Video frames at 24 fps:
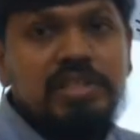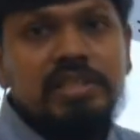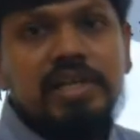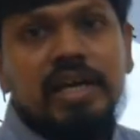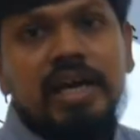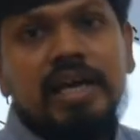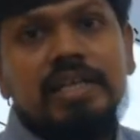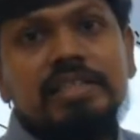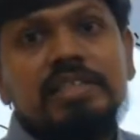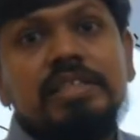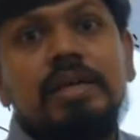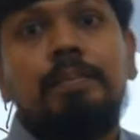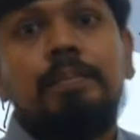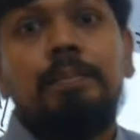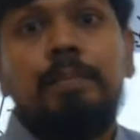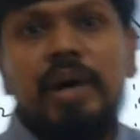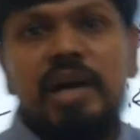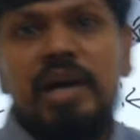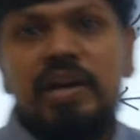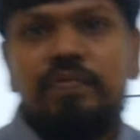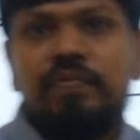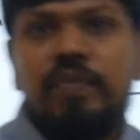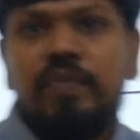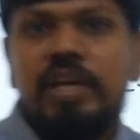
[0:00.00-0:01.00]
as a
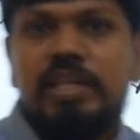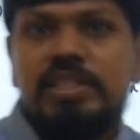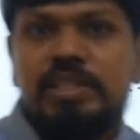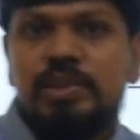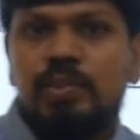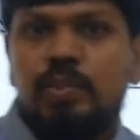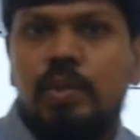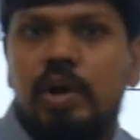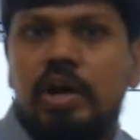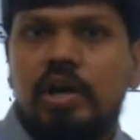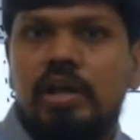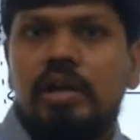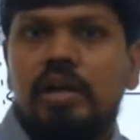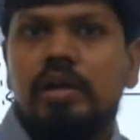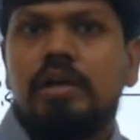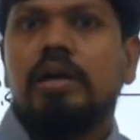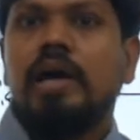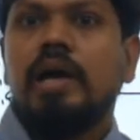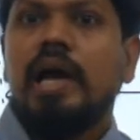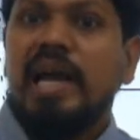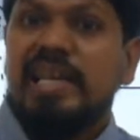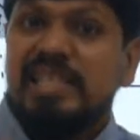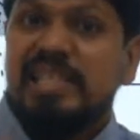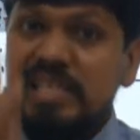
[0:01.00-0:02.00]
per phase model,
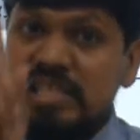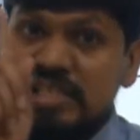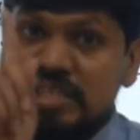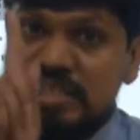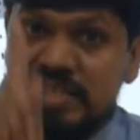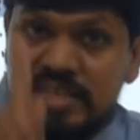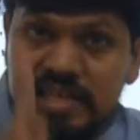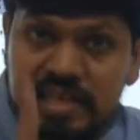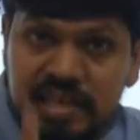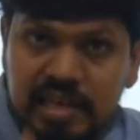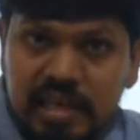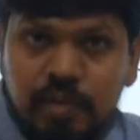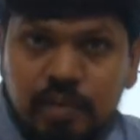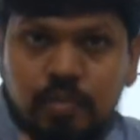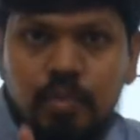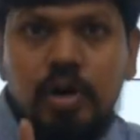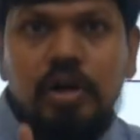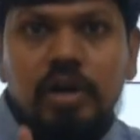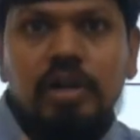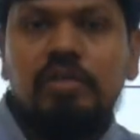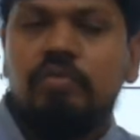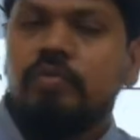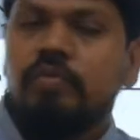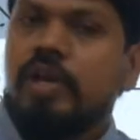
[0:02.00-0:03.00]
as a single
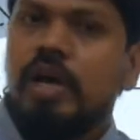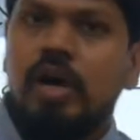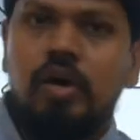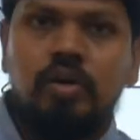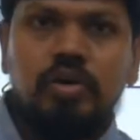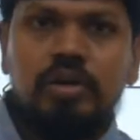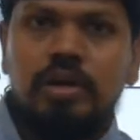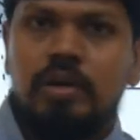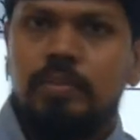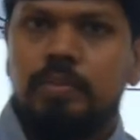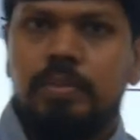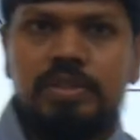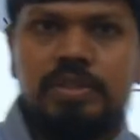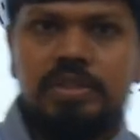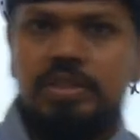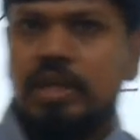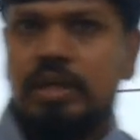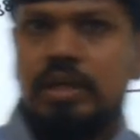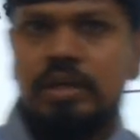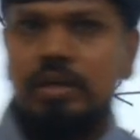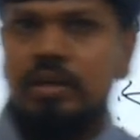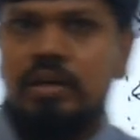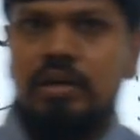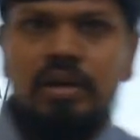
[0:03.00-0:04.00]
model we have to
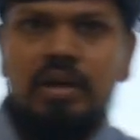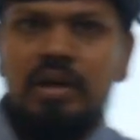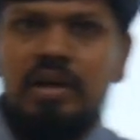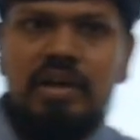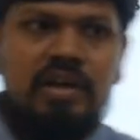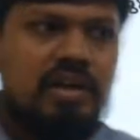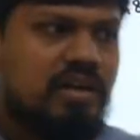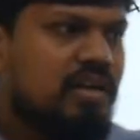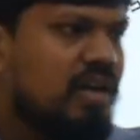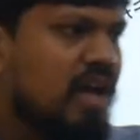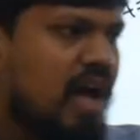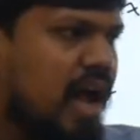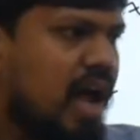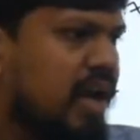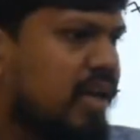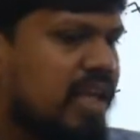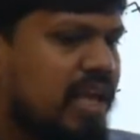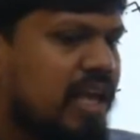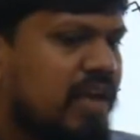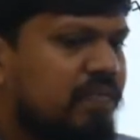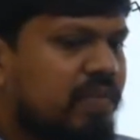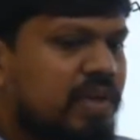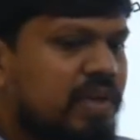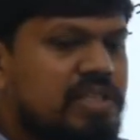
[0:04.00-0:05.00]
represent, not
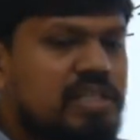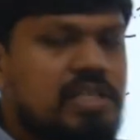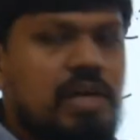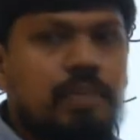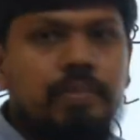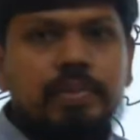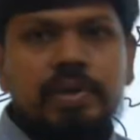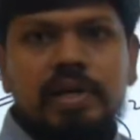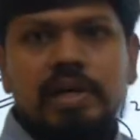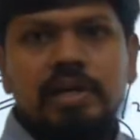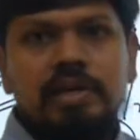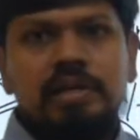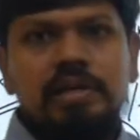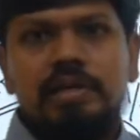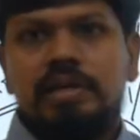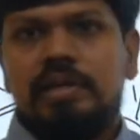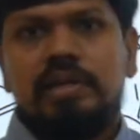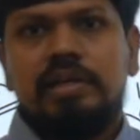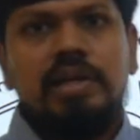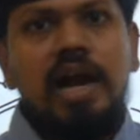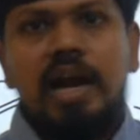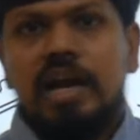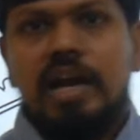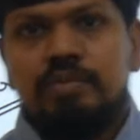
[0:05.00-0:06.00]
A phase separately,
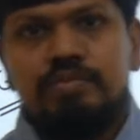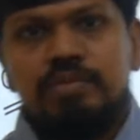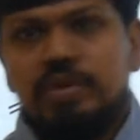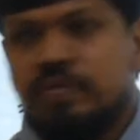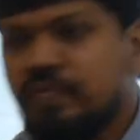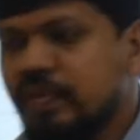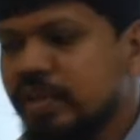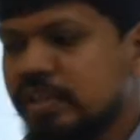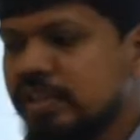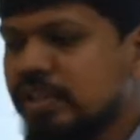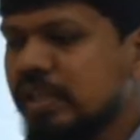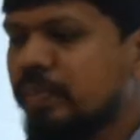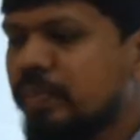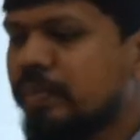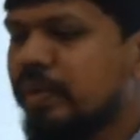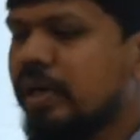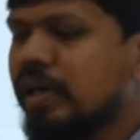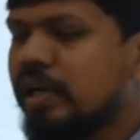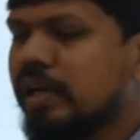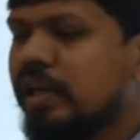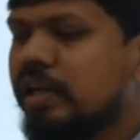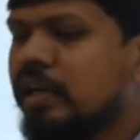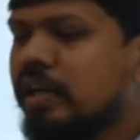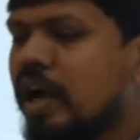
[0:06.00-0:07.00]
not B phase
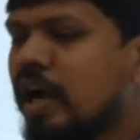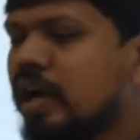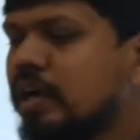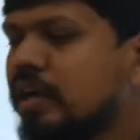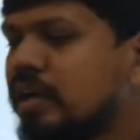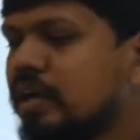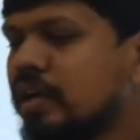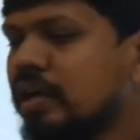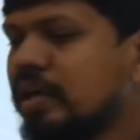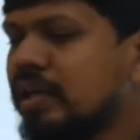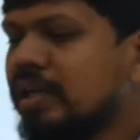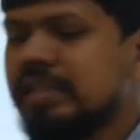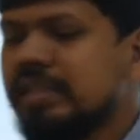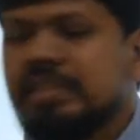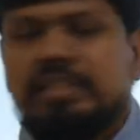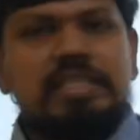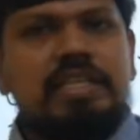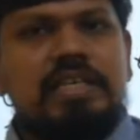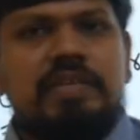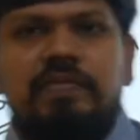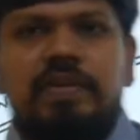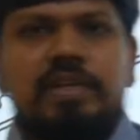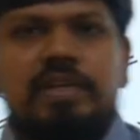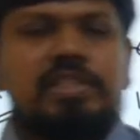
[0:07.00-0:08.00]
separately, not
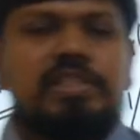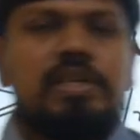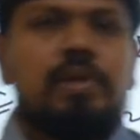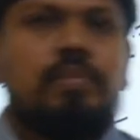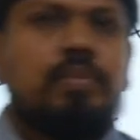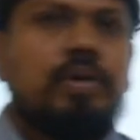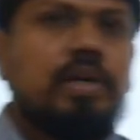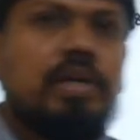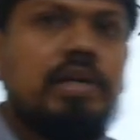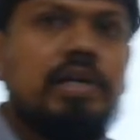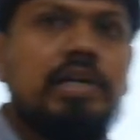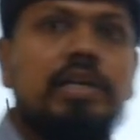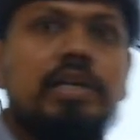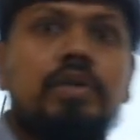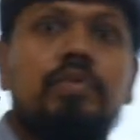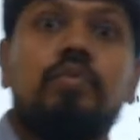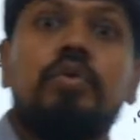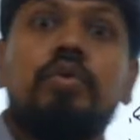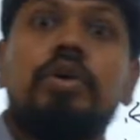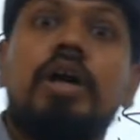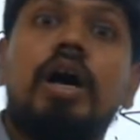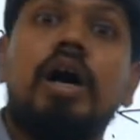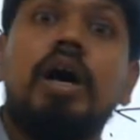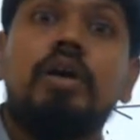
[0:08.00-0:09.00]
C phase separately.
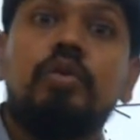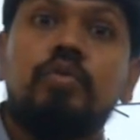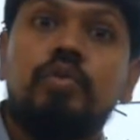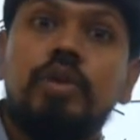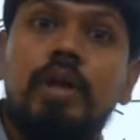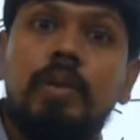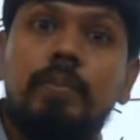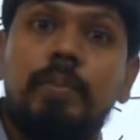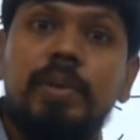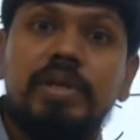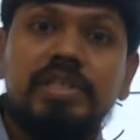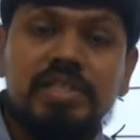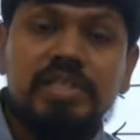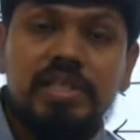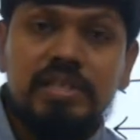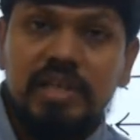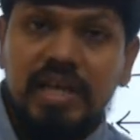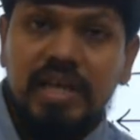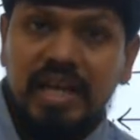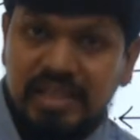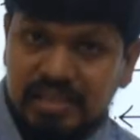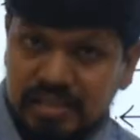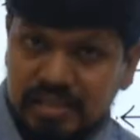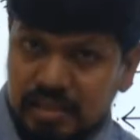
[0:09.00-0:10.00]
We have to represent
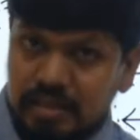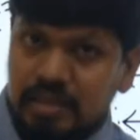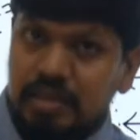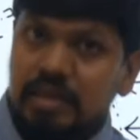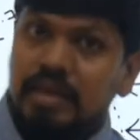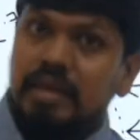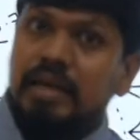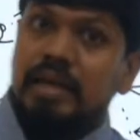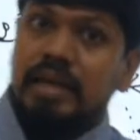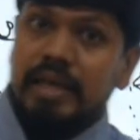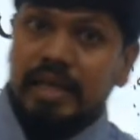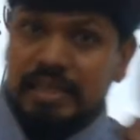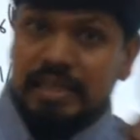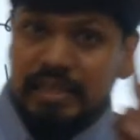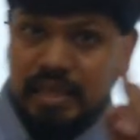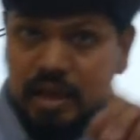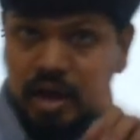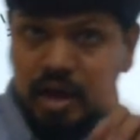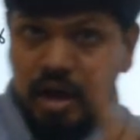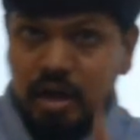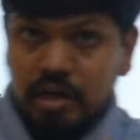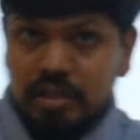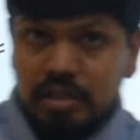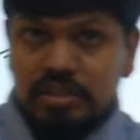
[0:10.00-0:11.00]
as a
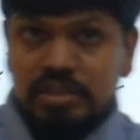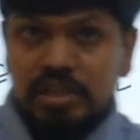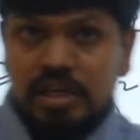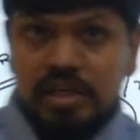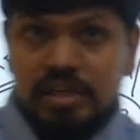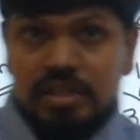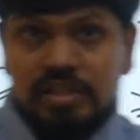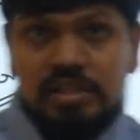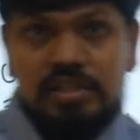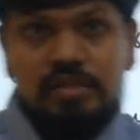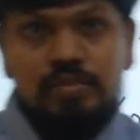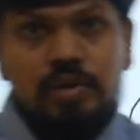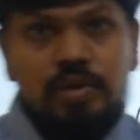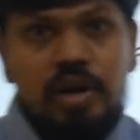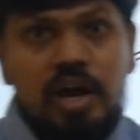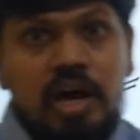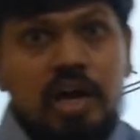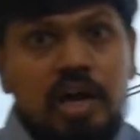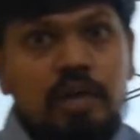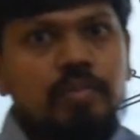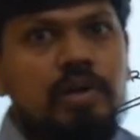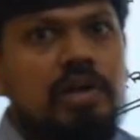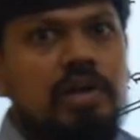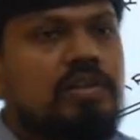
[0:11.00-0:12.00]
constant
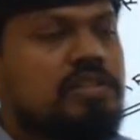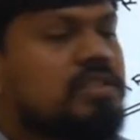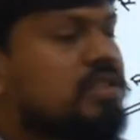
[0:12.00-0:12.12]
normal